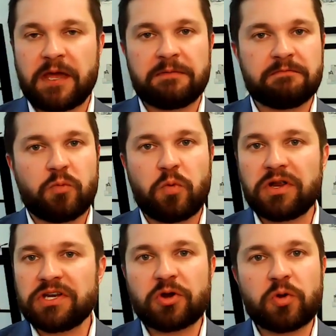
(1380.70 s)
Okay.
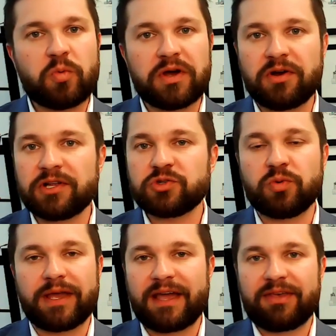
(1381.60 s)
One dinner and one lunch a
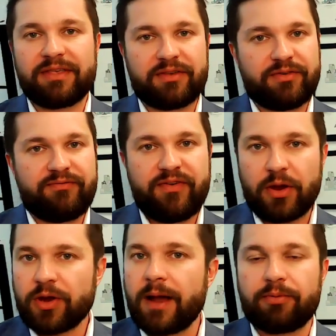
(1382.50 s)
week. I think that's a
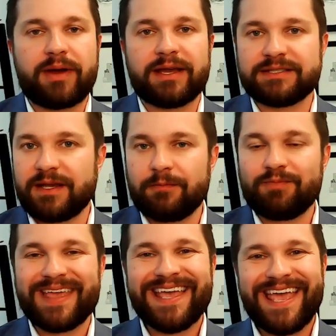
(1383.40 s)
fair compromise
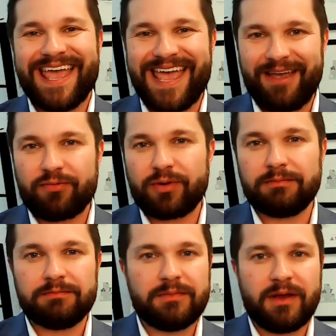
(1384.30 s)
there.
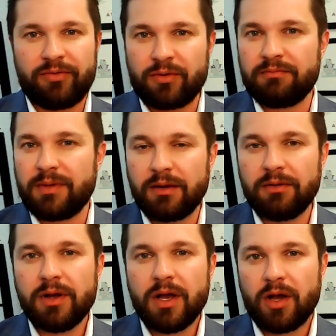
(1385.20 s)
Every other
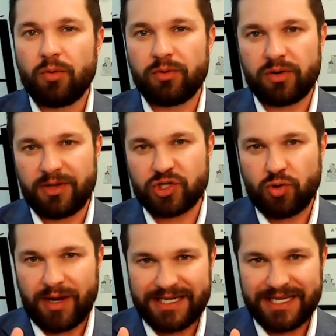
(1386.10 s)
meal, we want to be
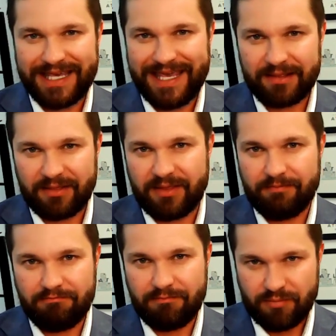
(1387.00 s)
trying to get
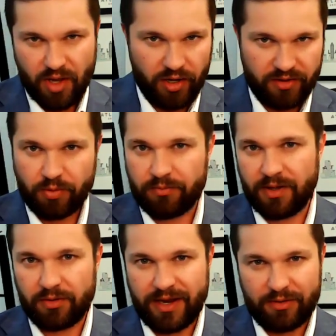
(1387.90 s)
the cost per
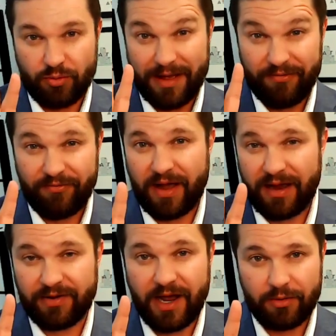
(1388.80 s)
meal down to about
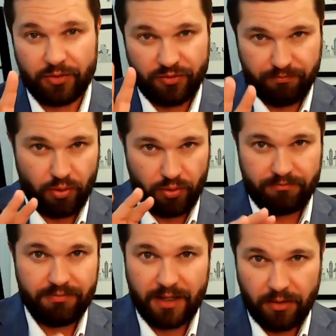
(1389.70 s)
$5
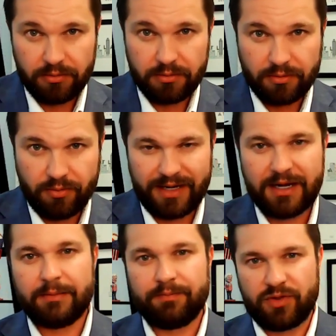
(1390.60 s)
per meal, right?
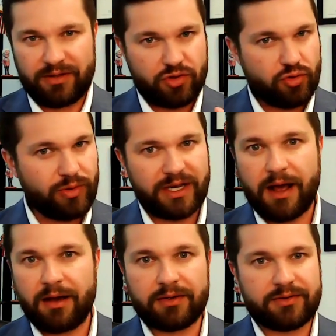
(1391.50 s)
So it's
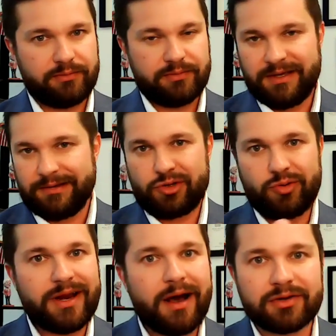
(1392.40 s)
$20. So
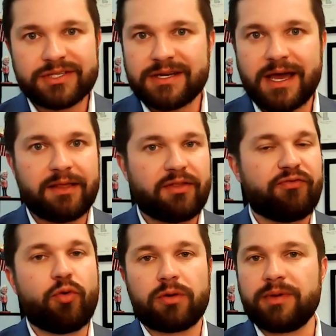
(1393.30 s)
$20 a night is
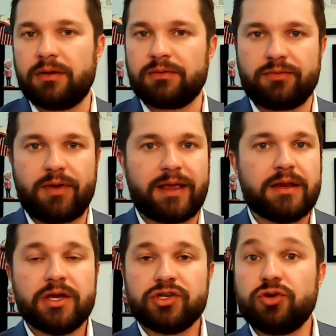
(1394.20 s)
four meals, right?
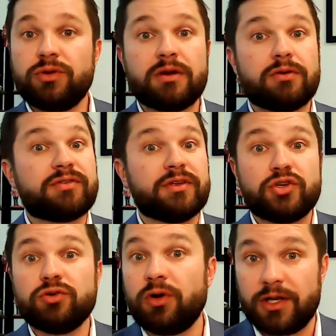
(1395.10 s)
Two dinners and
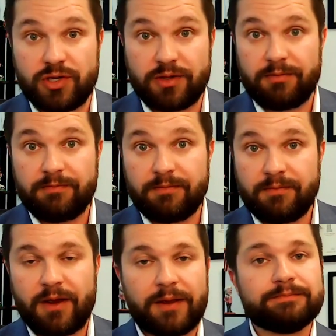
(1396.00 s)
two lunches,
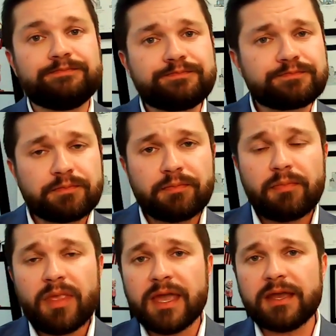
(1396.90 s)
right?
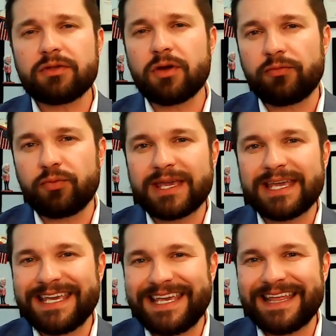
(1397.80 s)
And so if we
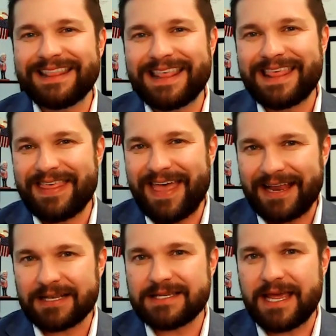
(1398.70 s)
can get
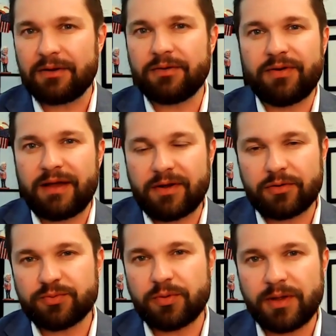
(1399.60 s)
that down to
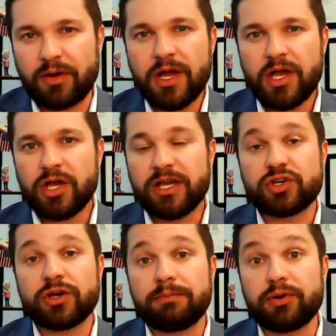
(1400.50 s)
$5 per meal,
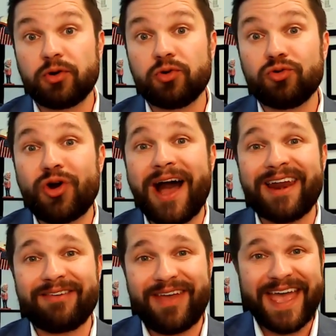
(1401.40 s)
it's going to put a
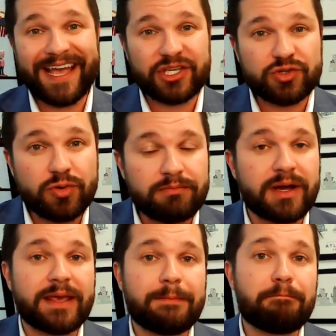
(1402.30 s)
lot of extra
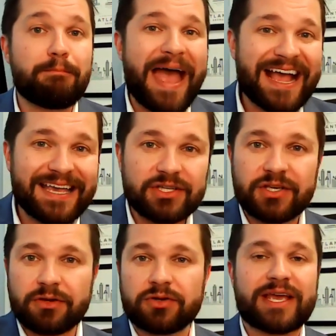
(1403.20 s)
money back
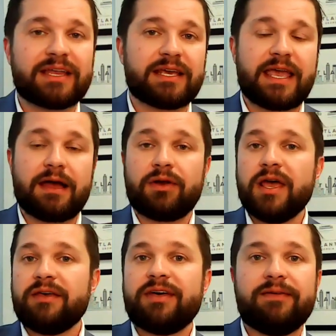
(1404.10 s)
into your checking account
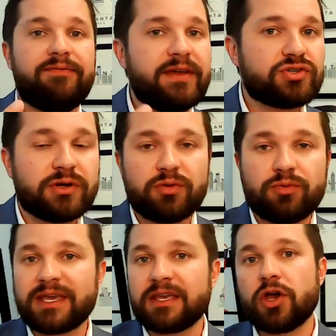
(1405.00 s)
that eventually
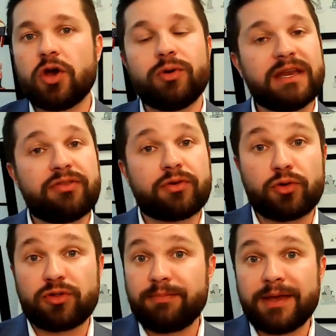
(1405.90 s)
we can go and either
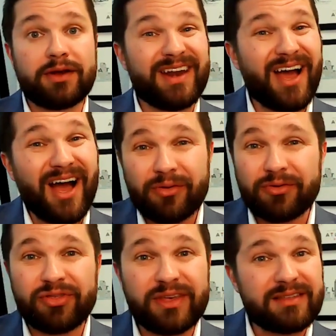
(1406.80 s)
go spend on
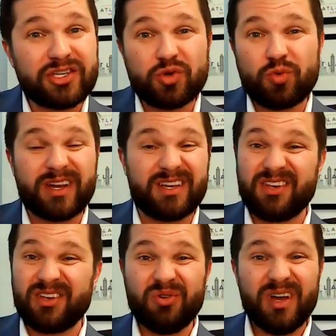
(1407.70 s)
other things that you want to
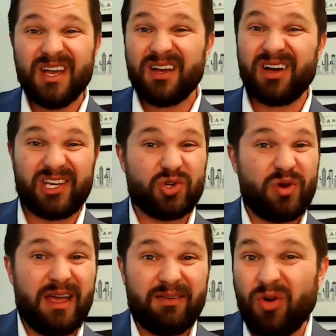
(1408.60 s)
do, like
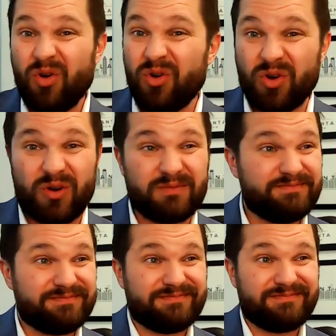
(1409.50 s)
travel or
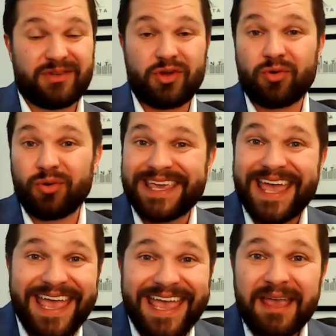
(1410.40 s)
go to a
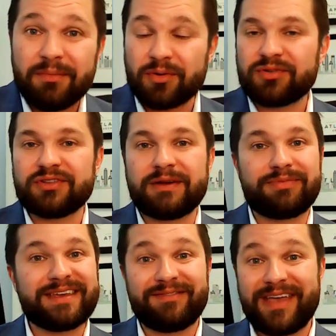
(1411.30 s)
game or
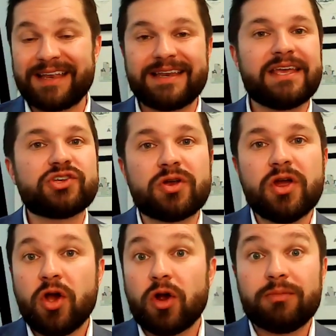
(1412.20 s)
something of that
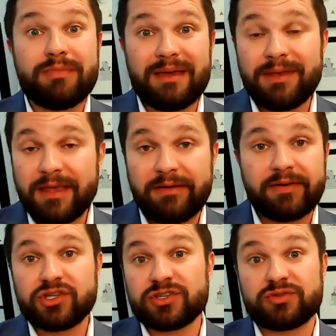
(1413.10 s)
nature, or maybe
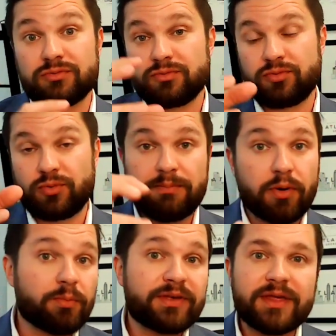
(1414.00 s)
even just
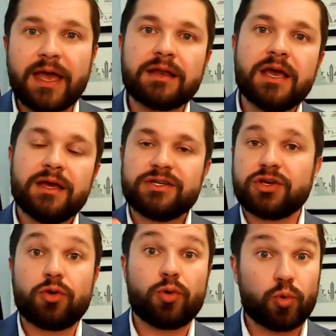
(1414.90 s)
repurpose that
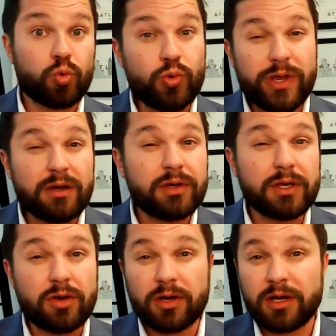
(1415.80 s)
to go to a really
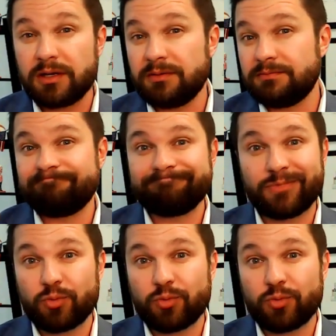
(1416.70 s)
good